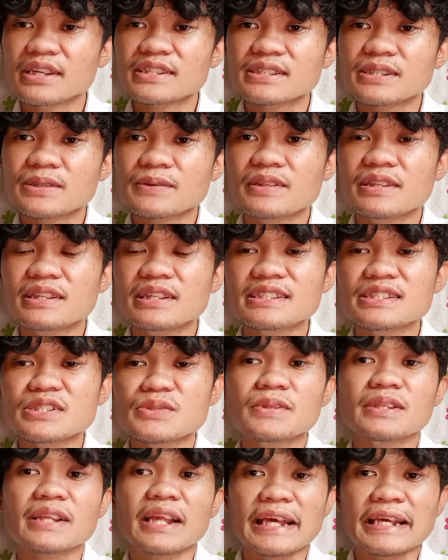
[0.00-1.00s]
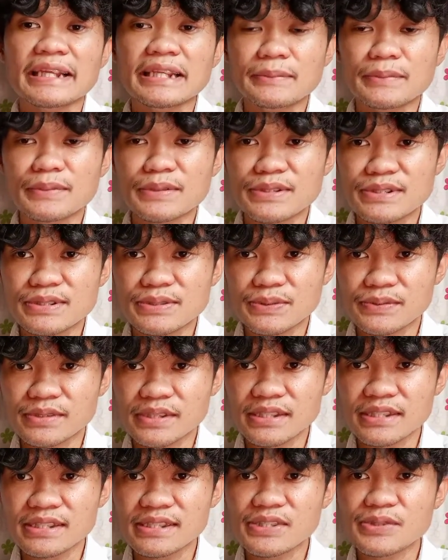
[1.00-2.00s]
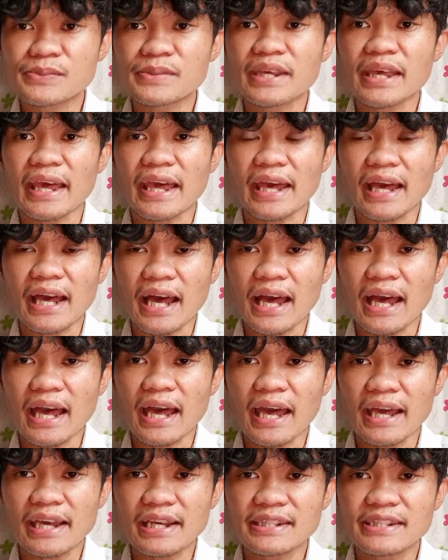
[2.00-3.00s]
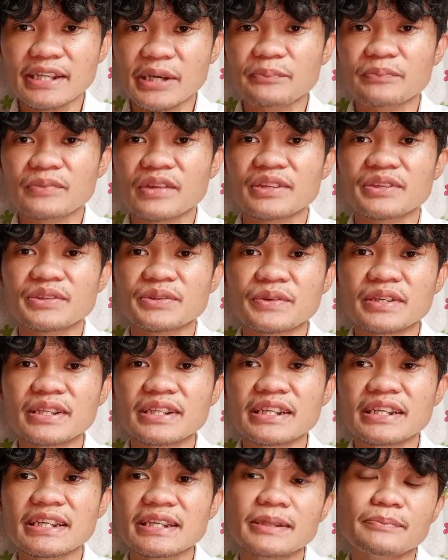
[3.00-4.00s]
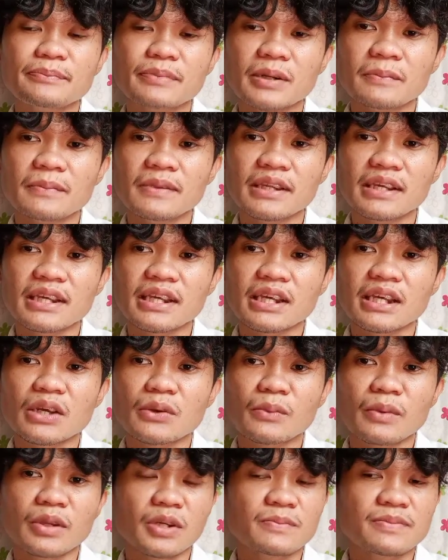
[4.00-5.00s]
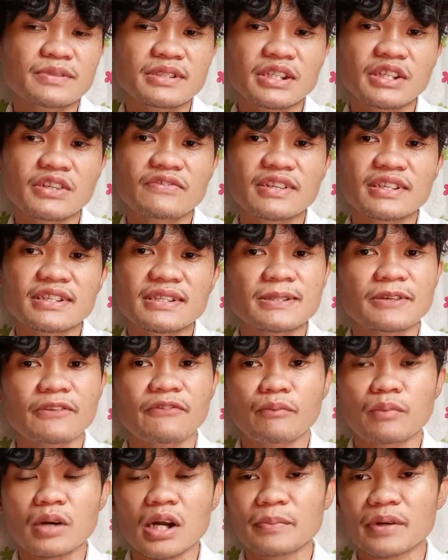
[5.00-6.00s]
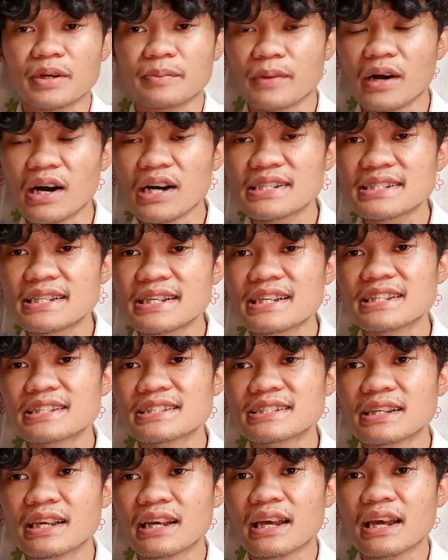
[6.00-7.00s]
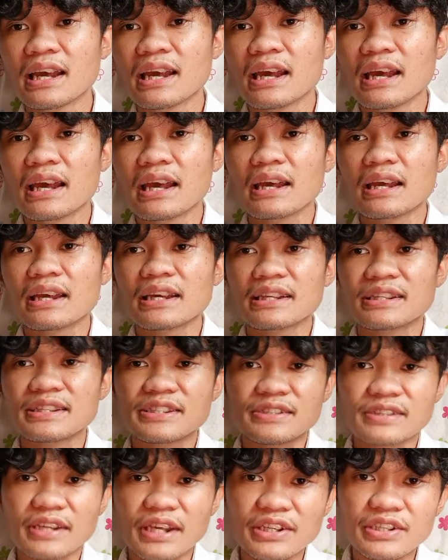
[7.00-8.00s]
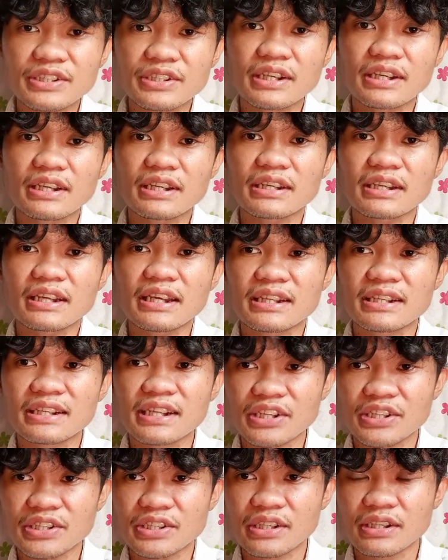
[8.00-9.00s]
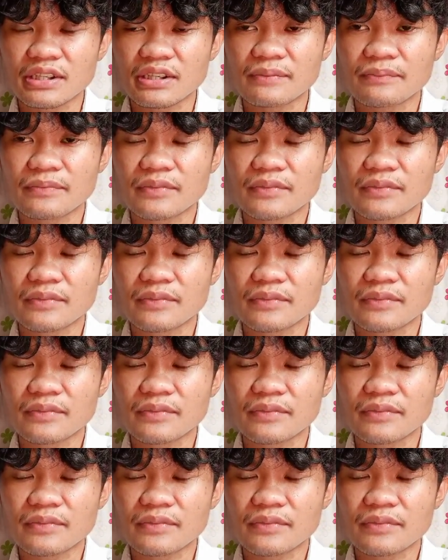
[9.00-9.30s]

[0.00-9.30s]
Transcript: So this will enable students to be adept at reading in public with observance of proper pauses, intonation, and diction.